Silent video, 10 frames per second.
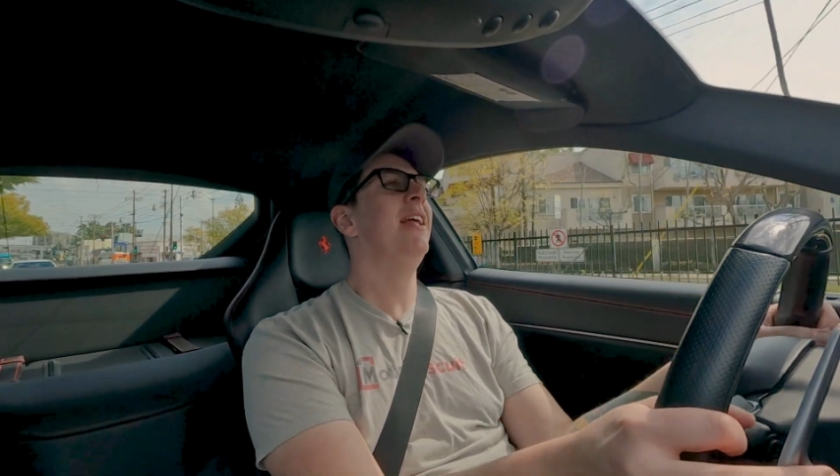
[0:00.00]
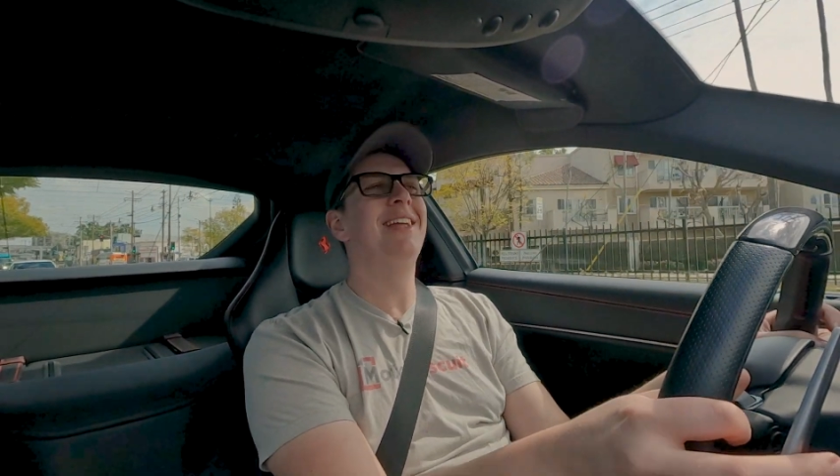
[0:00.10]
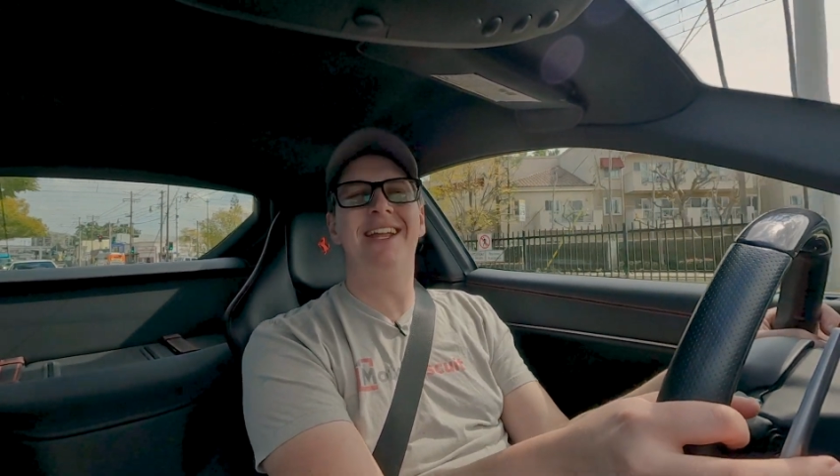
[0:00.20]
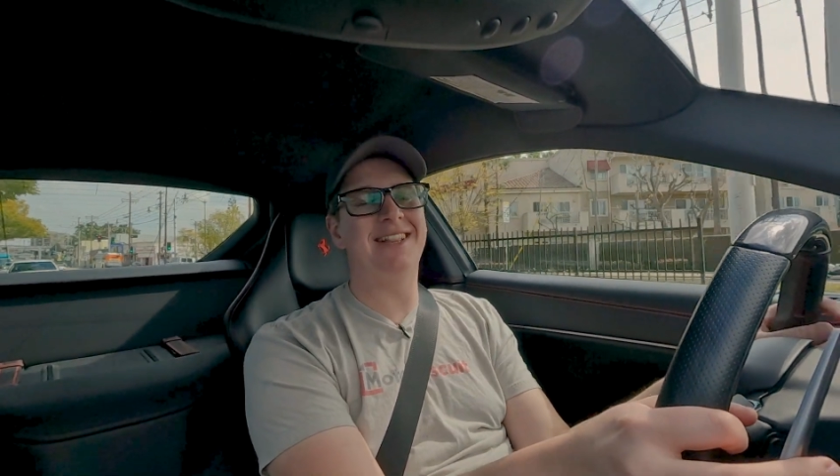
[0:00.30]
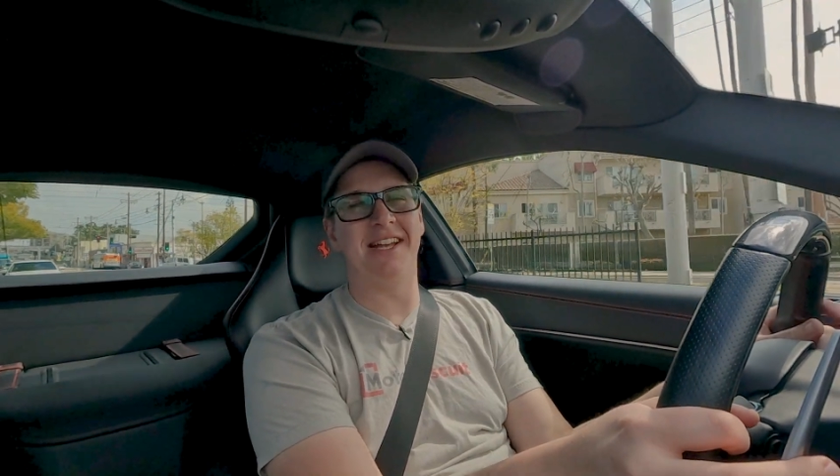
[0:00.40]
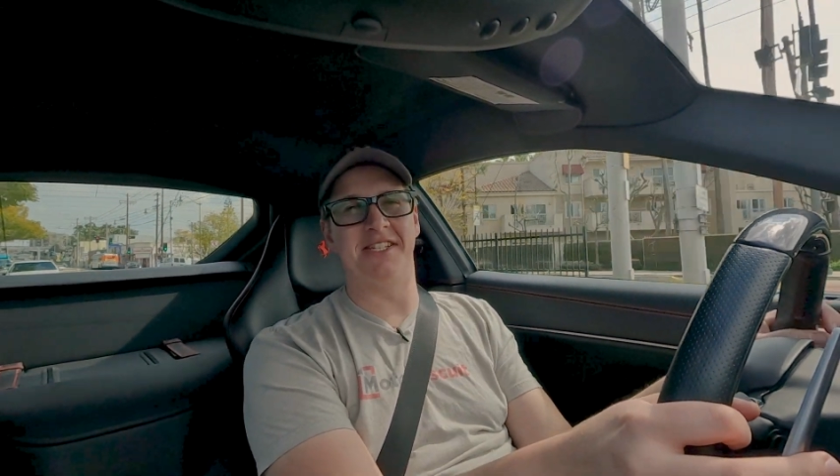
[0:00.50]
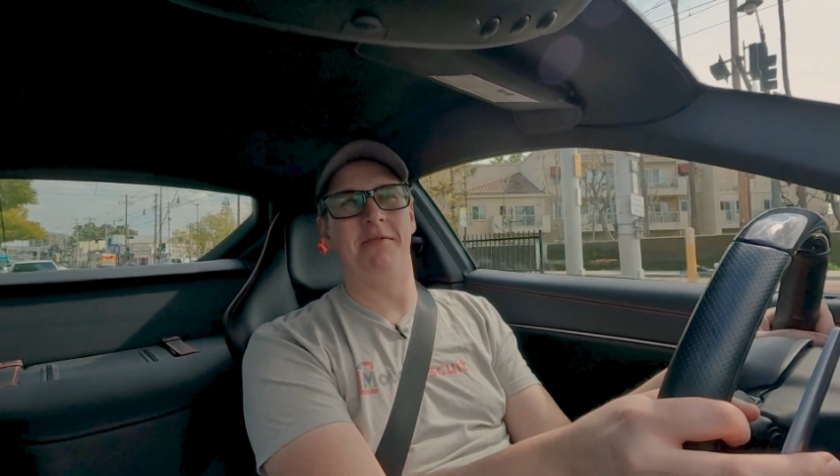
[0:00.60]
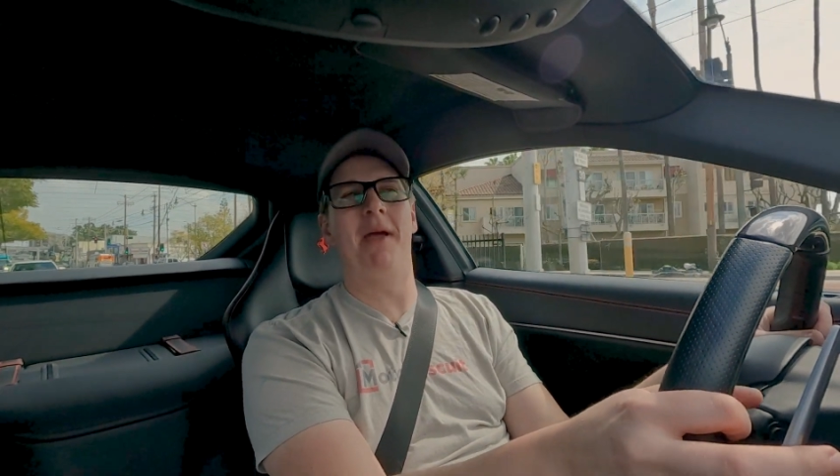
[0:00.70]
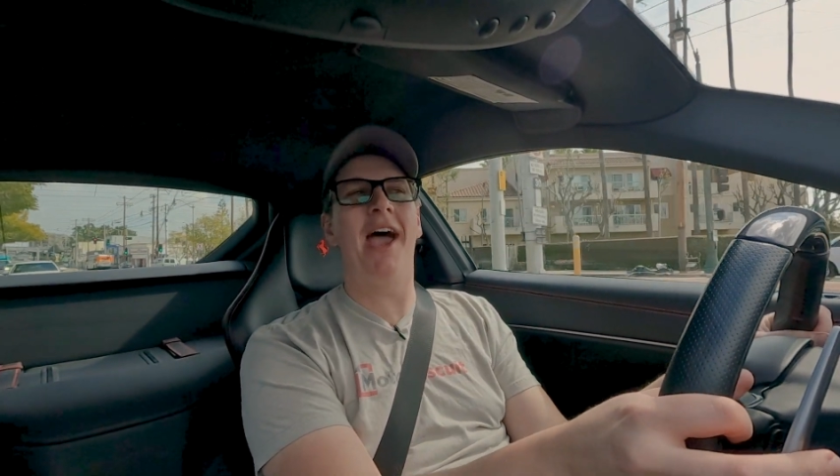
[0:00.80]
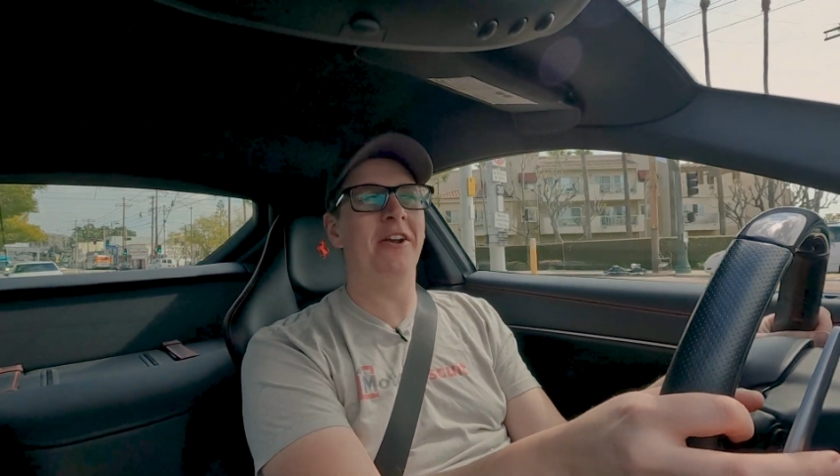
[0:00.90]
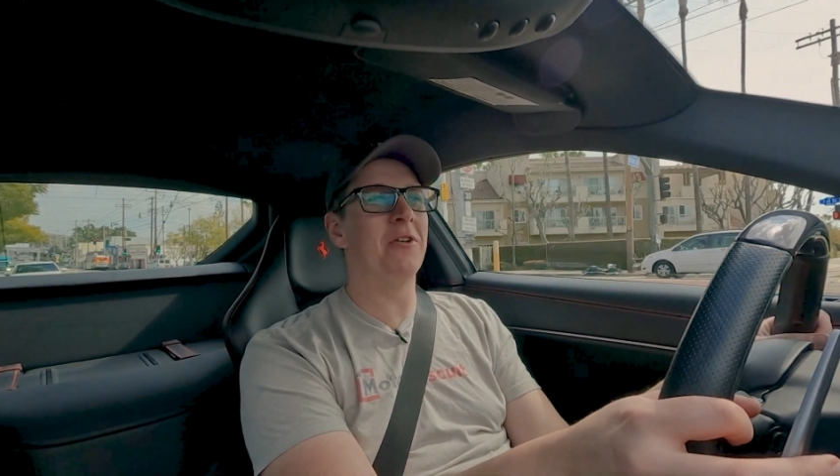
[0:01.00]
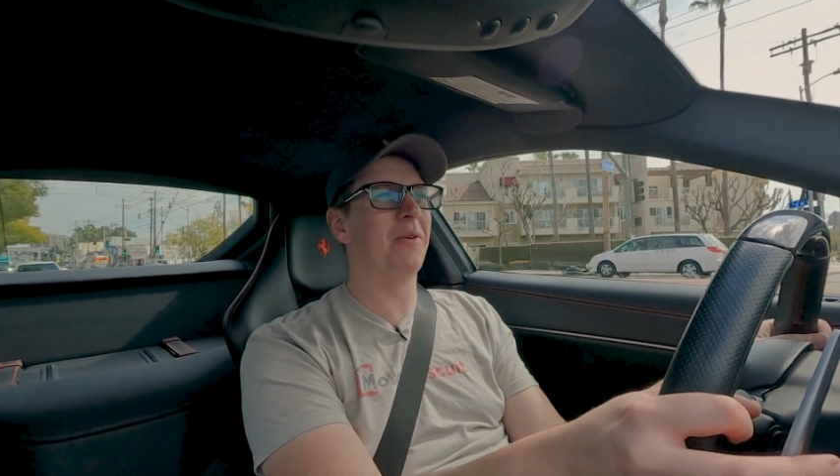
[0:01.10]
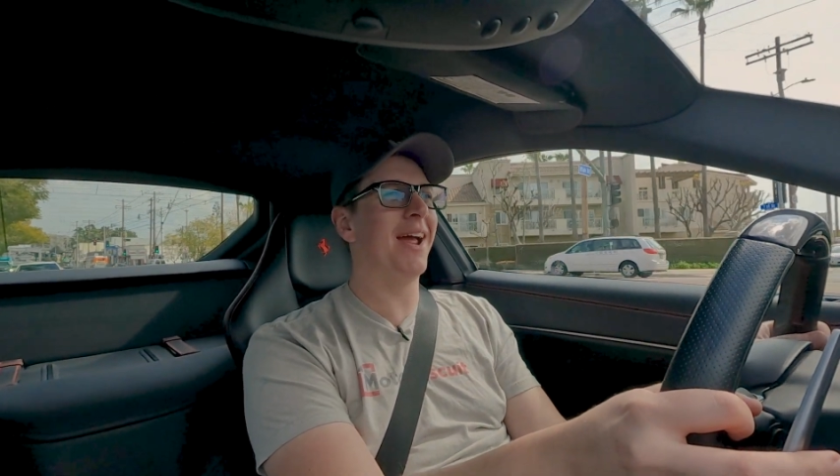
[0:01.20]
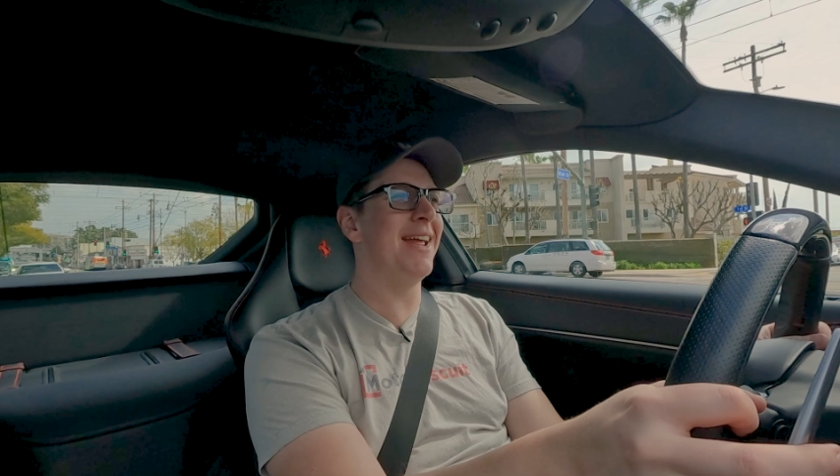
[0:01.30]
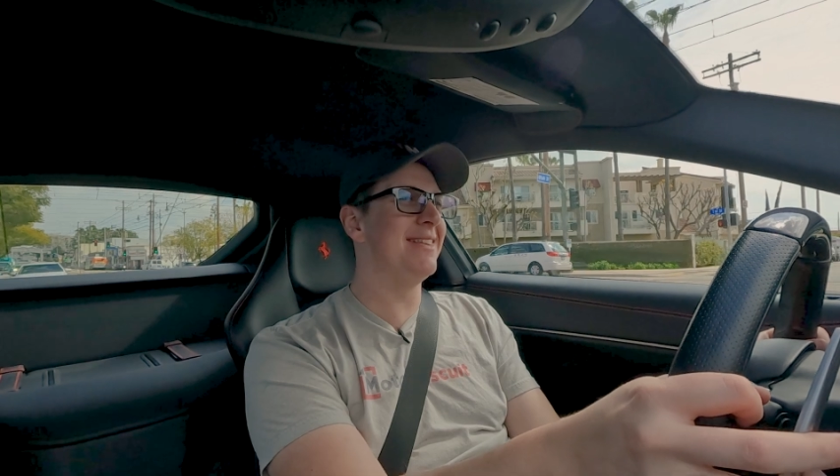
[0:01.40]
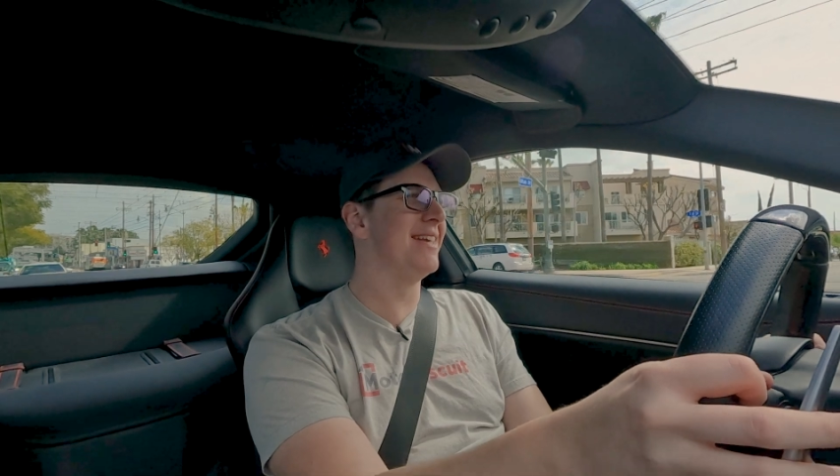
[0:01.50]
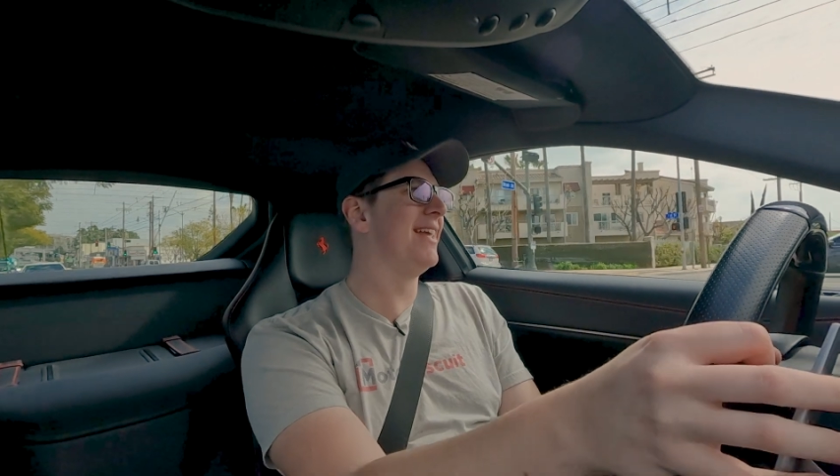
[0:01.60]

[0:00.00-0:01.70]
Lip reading: It doesn't matter, right?